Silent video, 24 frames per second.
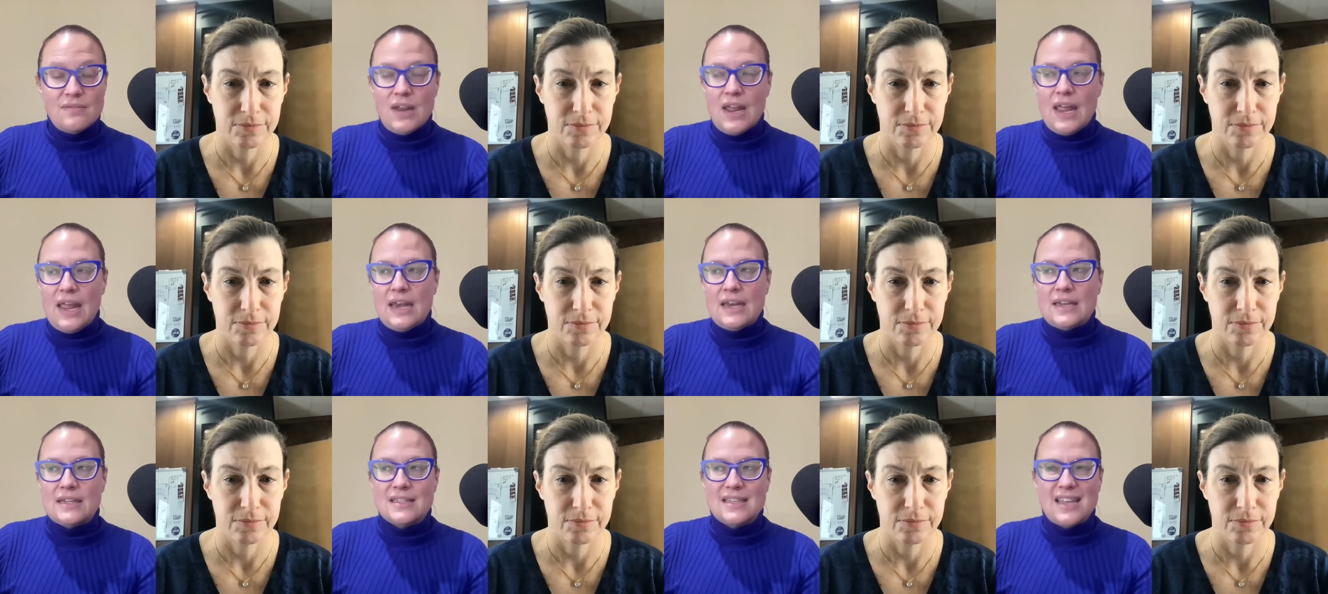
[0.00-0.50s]

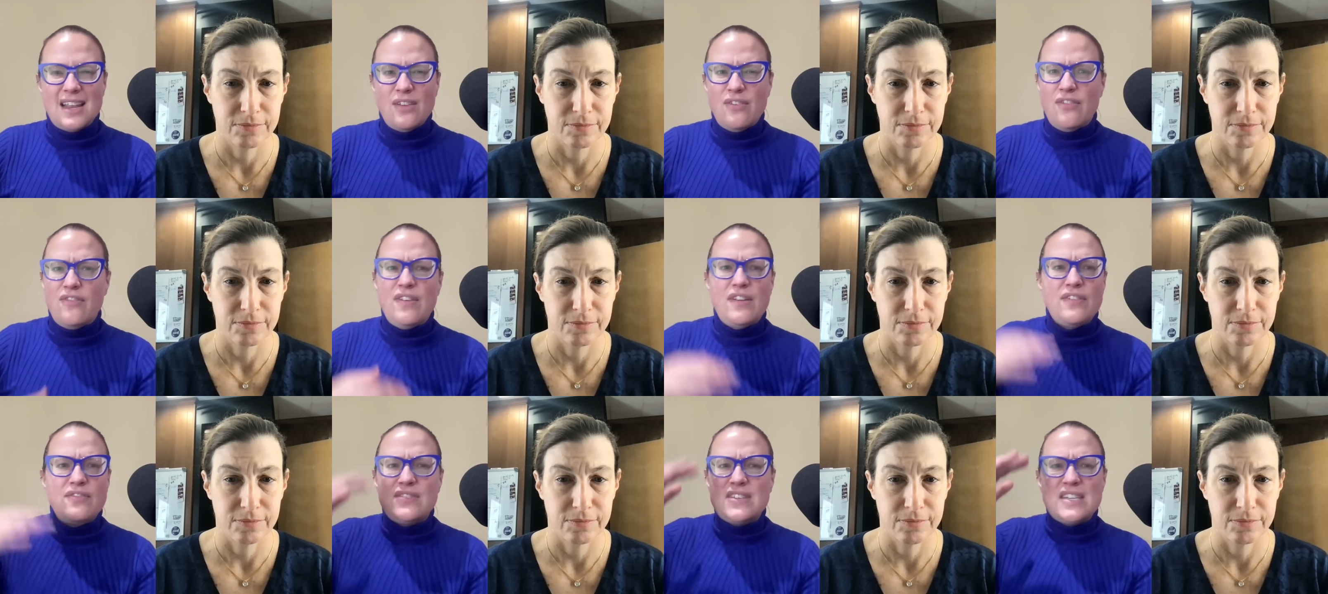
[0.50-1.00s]
Speaker 1: and it's like
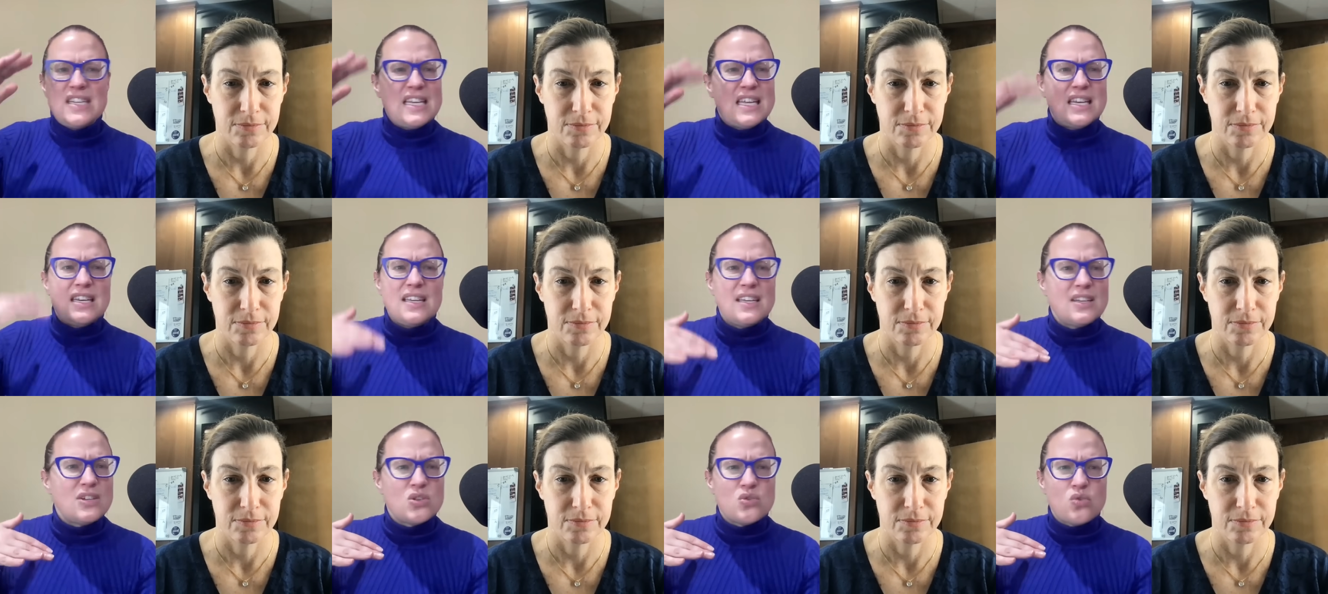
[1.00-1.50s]

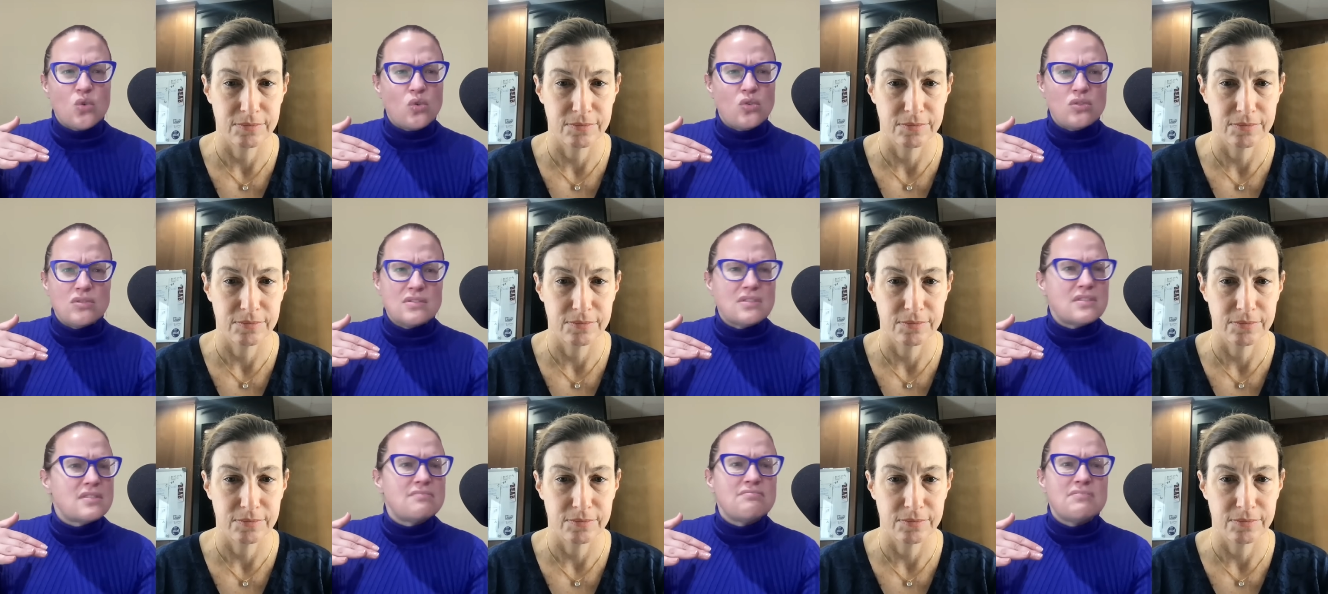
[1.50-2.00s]
15
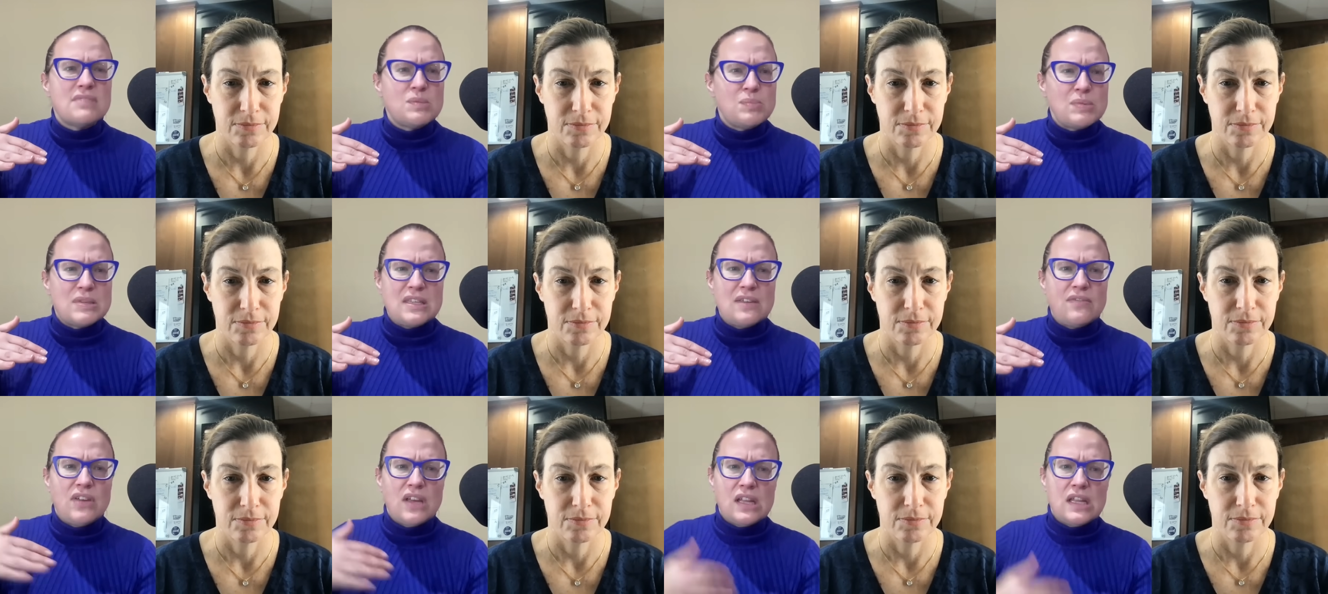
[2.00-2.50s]
controls
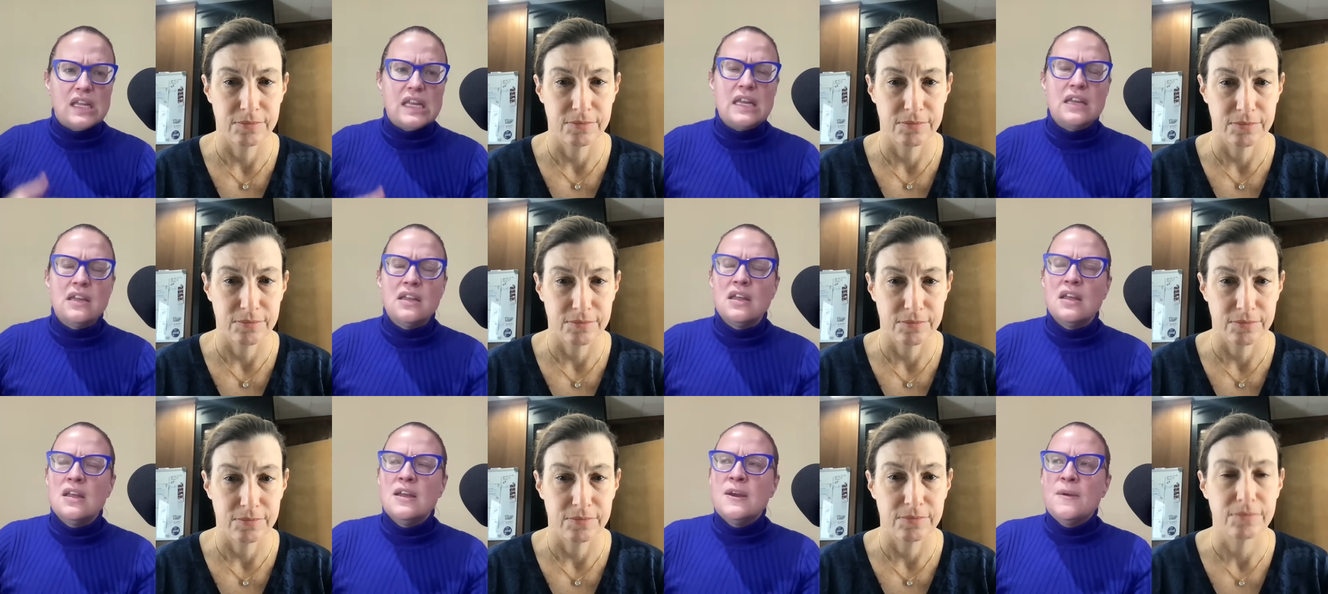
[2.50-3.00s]

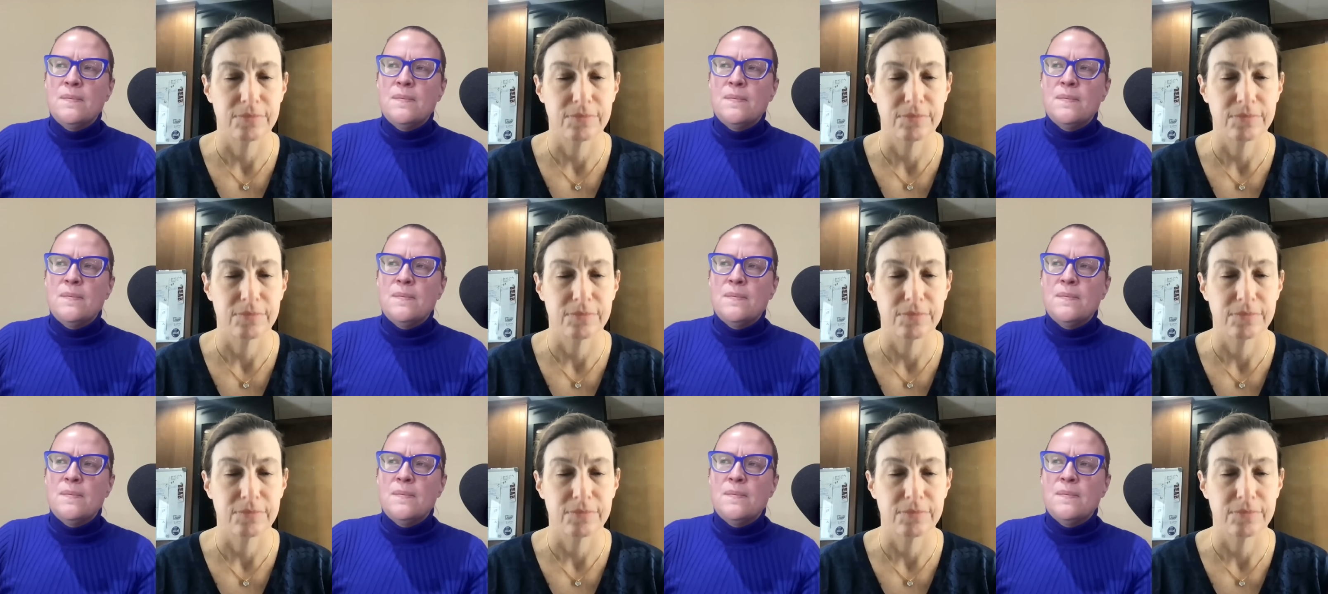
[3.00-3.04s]
specifically